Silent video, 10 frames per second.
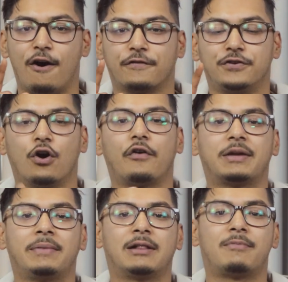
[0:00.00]
of your
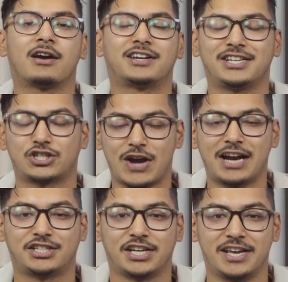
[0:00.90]
email marketing
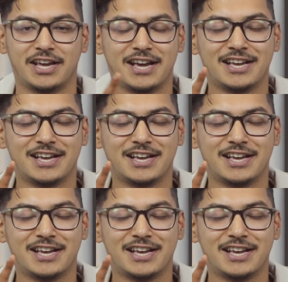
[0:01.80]
strategy.